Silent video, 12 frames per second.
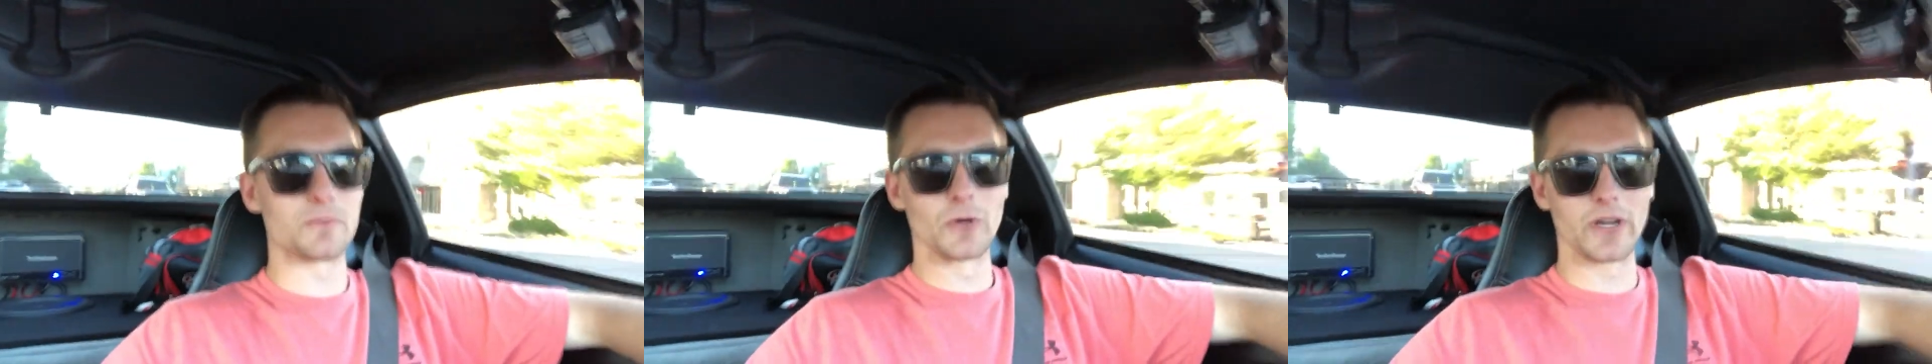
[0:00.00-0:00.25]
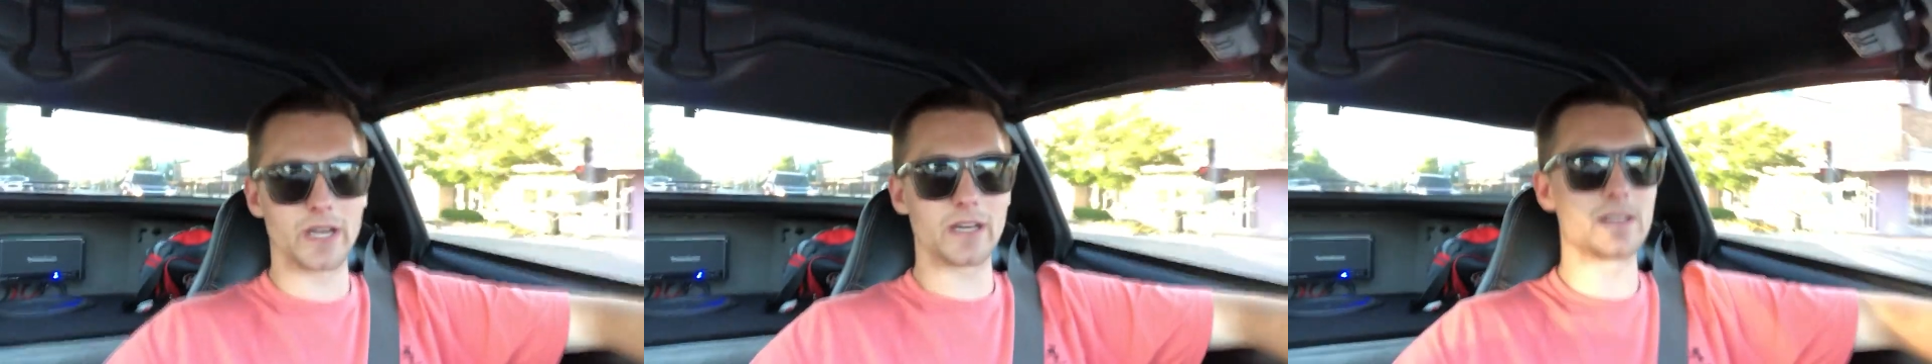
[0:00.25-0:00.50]

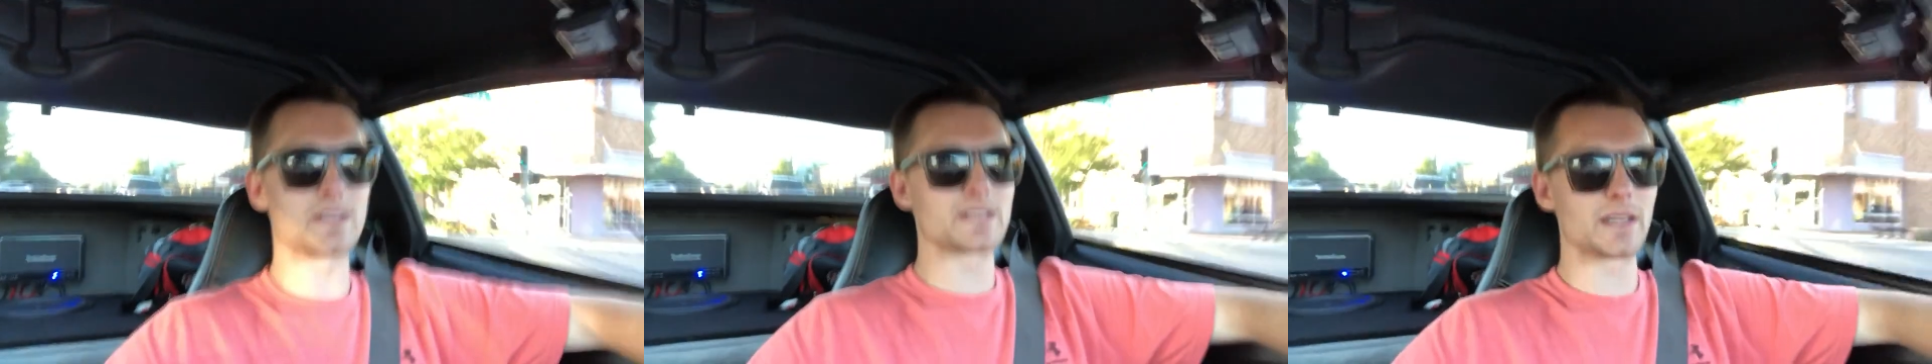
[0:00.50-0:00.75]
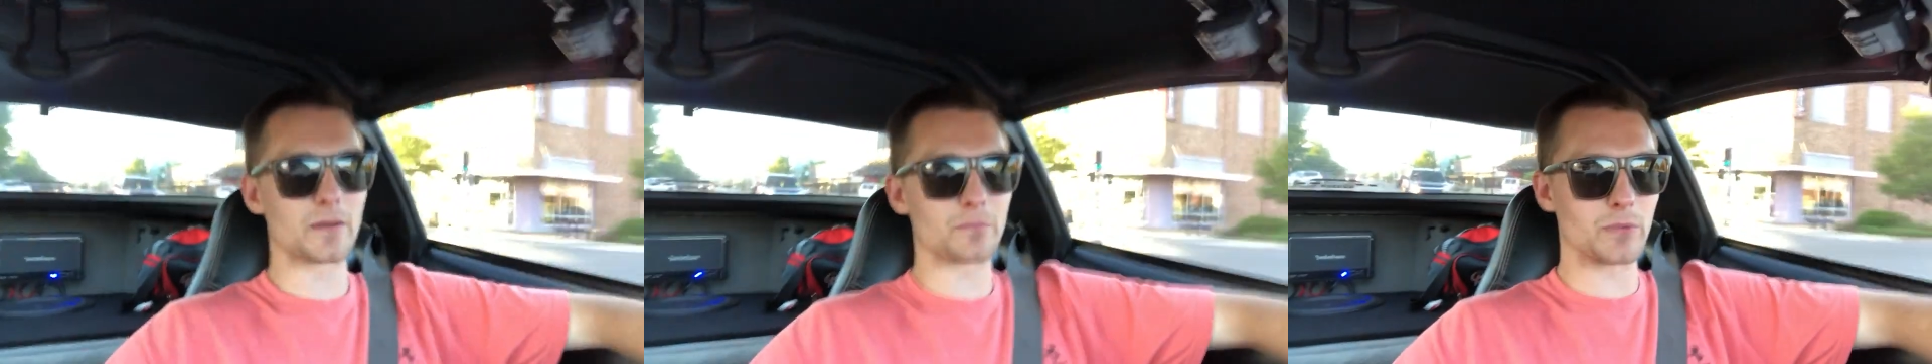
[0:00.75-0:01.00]
went ahead and
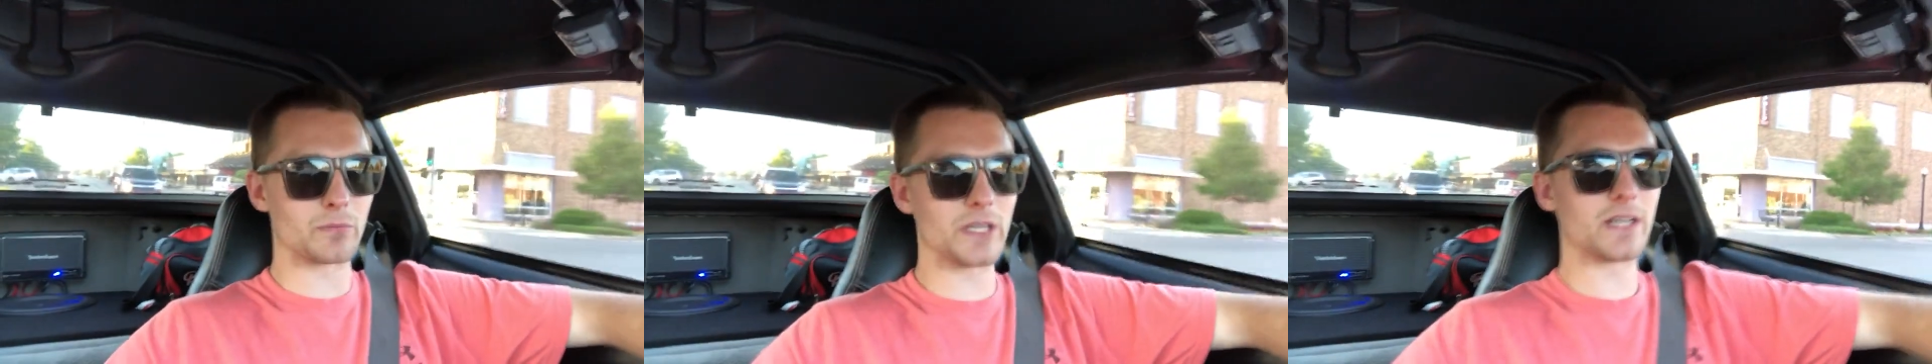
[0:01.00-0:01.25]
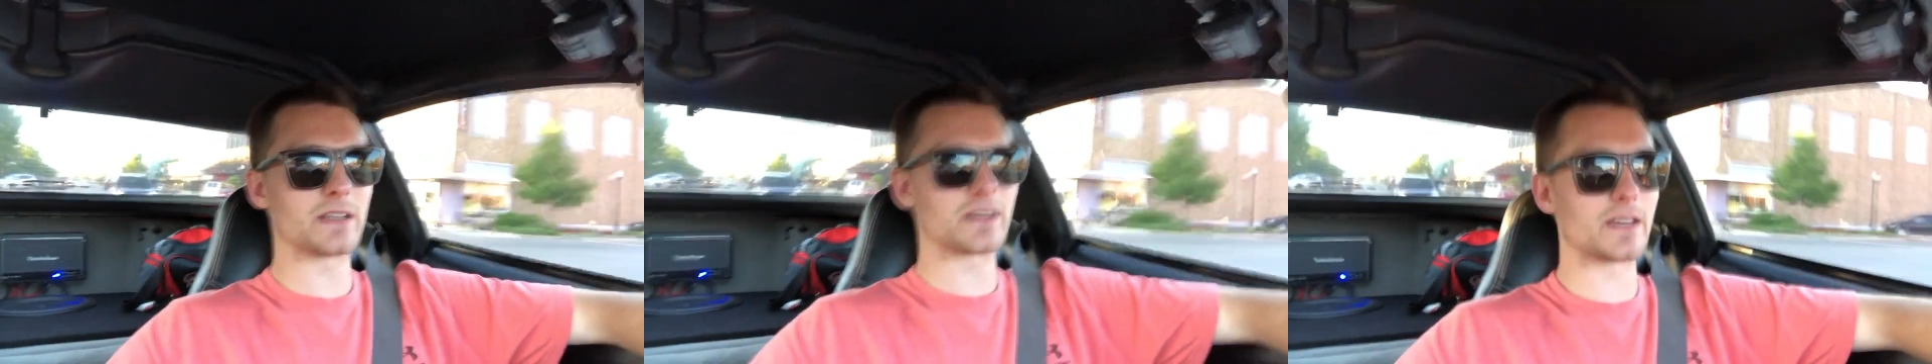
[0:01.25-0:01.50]
set up a
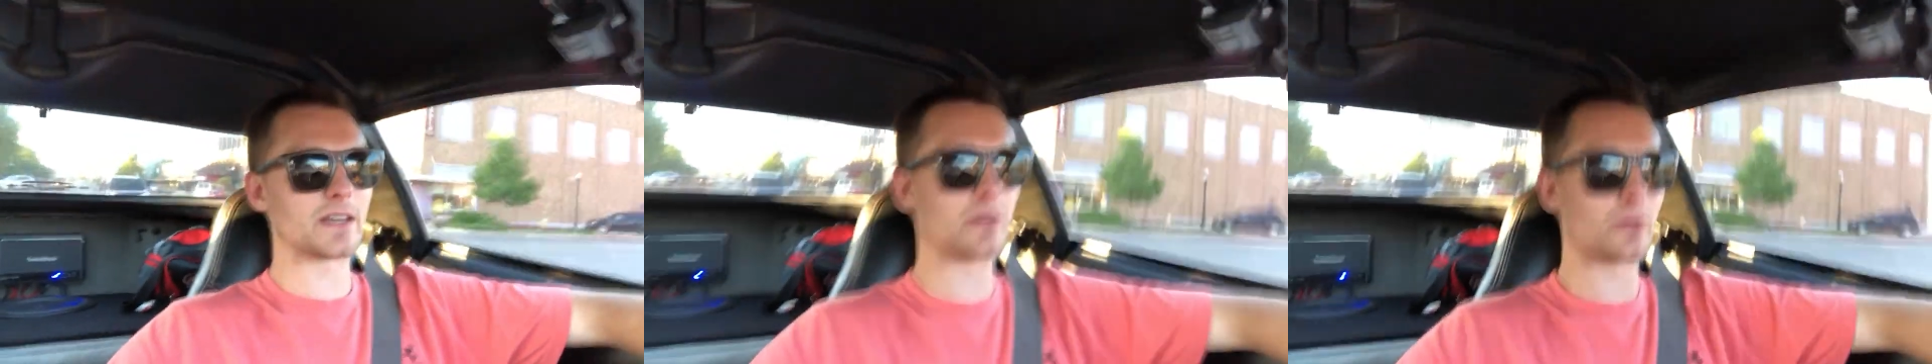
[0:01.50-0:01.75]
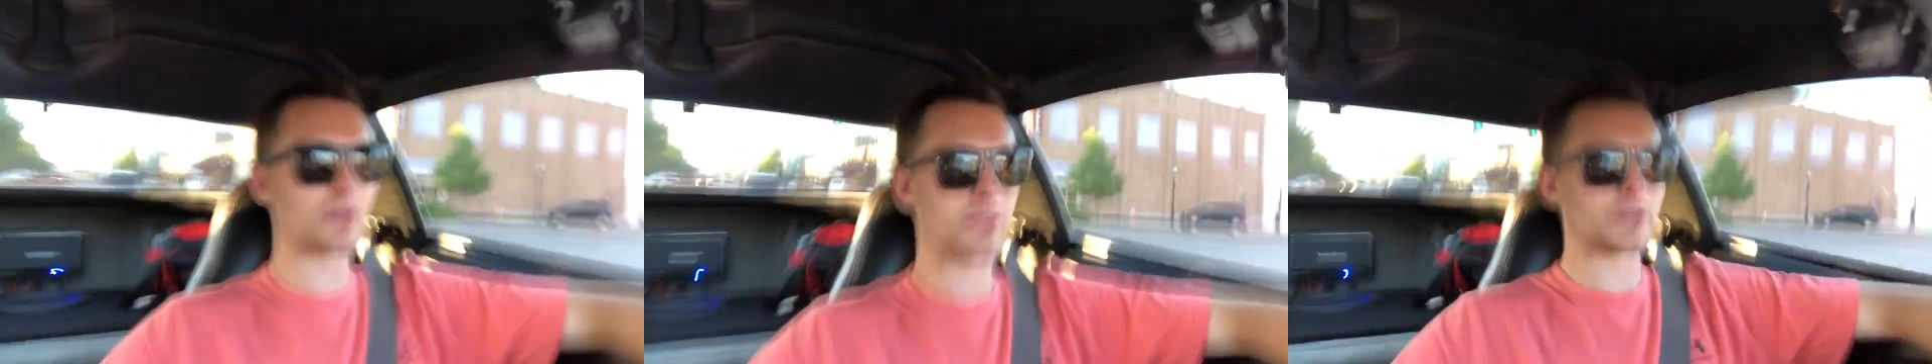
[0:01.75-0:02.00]
meeting
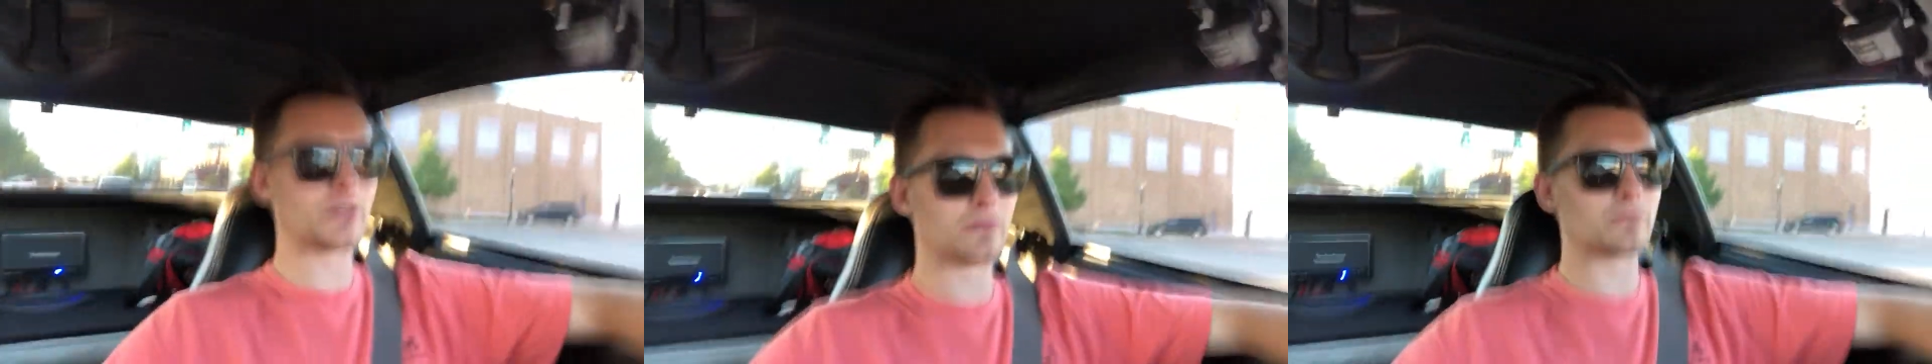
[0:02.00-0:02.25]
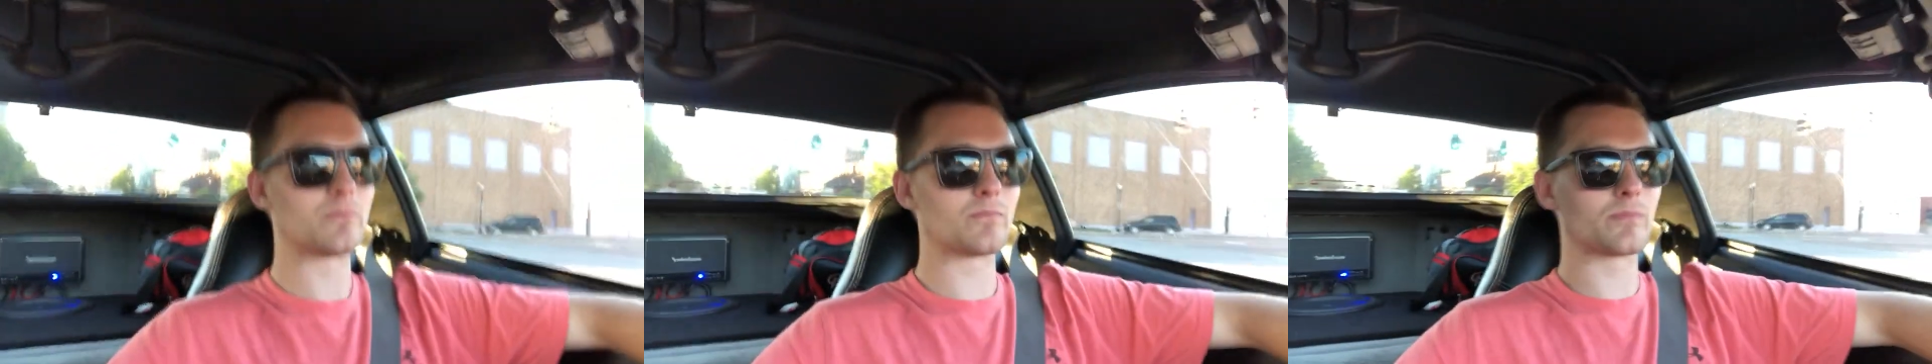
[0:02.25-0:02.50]
date with
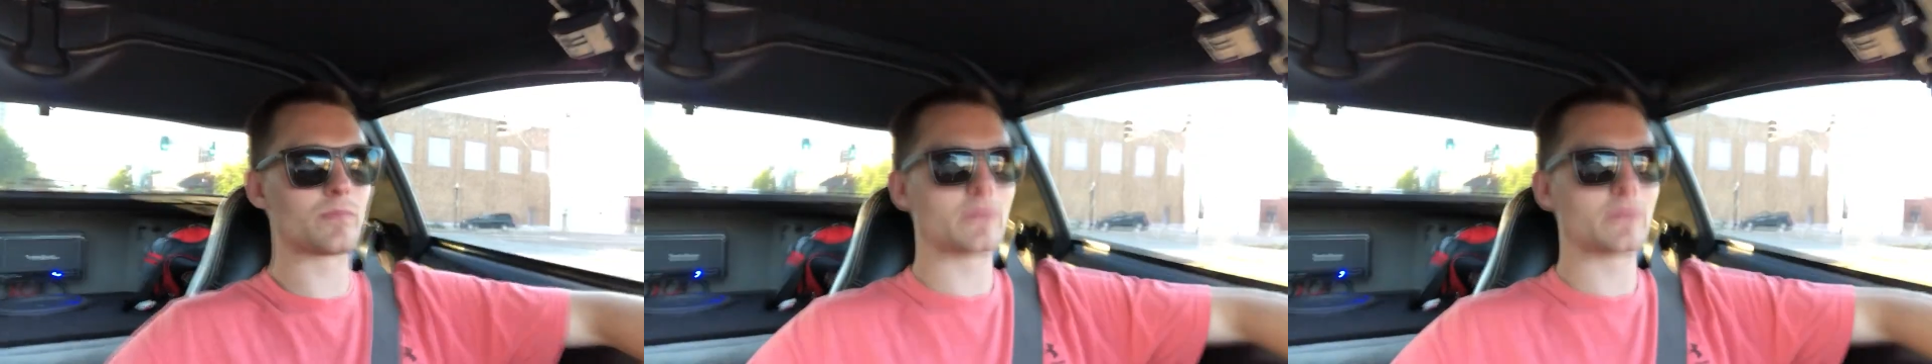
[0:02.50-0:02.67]
them